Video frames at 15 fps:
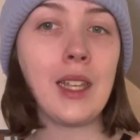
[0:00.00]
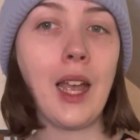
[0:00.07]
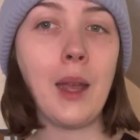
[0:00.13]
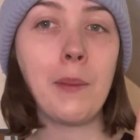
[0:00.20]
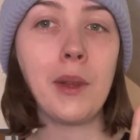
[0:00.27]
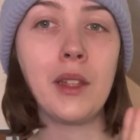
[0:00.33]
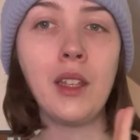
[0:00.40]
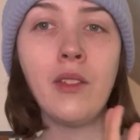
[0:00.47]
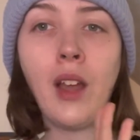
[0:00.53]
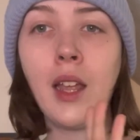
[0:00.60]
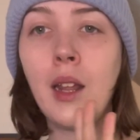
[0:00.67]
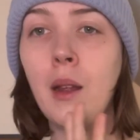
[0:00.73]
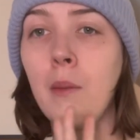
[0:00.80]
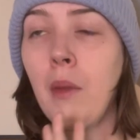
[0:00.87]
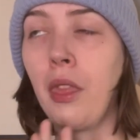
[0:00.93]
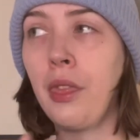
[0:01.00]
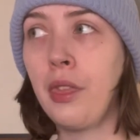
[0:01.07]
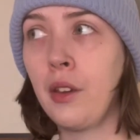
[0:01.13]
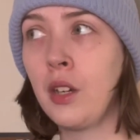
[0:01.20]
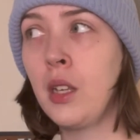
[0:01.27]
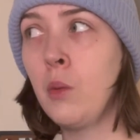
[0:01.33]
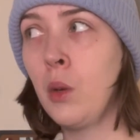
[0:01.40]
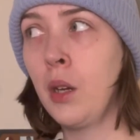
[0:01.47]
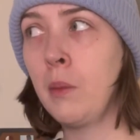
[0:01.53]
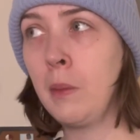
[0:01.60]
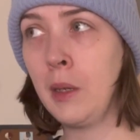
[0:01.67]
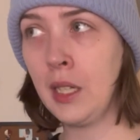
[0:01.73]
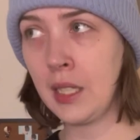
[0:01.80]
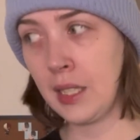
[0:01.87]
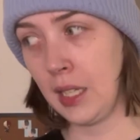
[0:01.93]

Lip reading: I believe I am 31 books